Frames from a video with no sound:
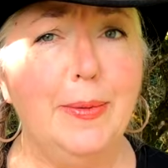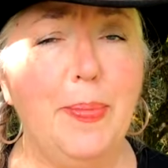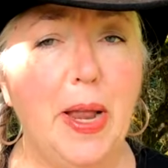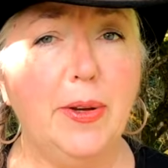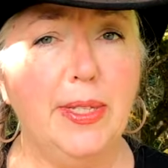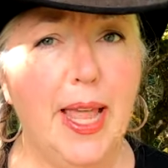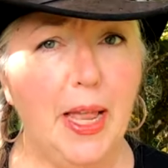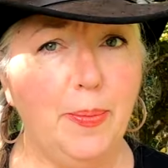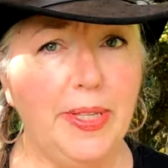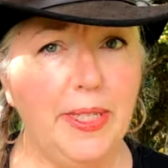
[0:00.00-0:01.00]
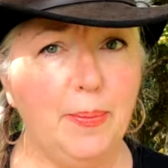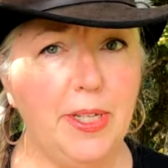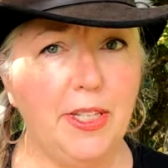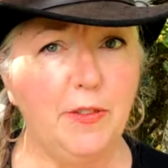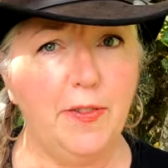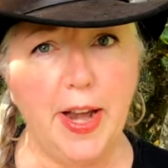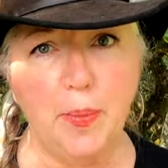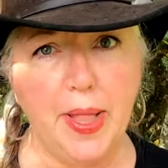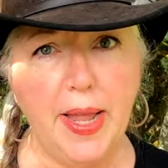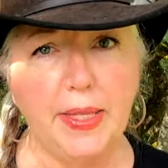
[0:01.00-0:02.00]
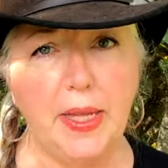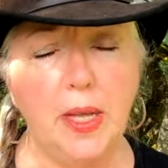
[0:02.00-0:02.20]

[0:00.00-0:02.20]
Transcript: Pears can be subject to fire blight,